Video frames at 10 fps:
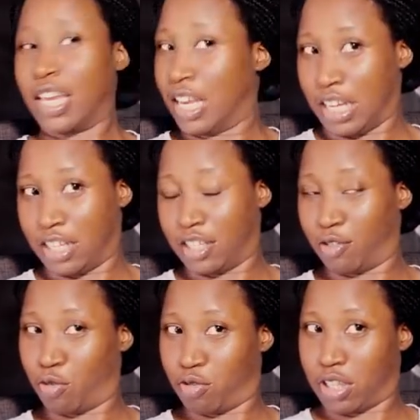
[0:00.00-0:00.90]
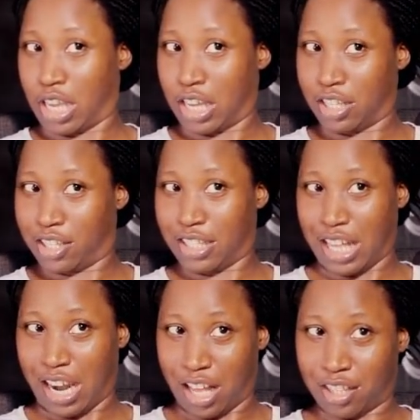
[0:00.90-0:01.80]
healing crusades,
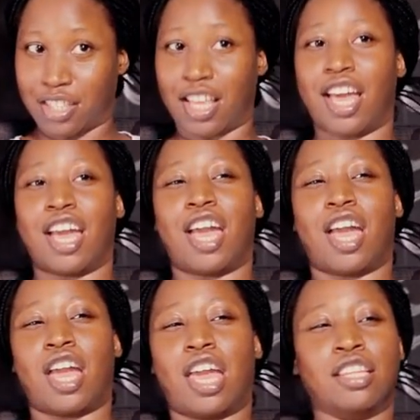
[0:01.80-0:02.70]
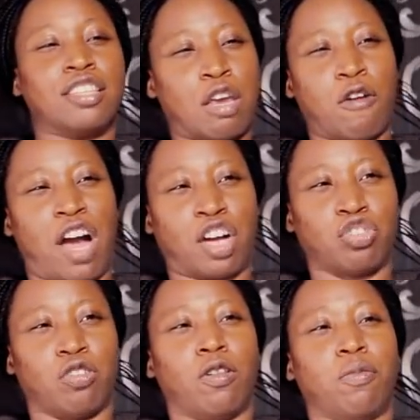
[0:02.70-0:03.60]
things like that, instead of
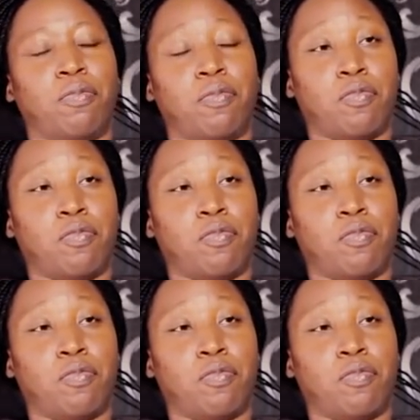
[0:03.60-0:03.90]
actual,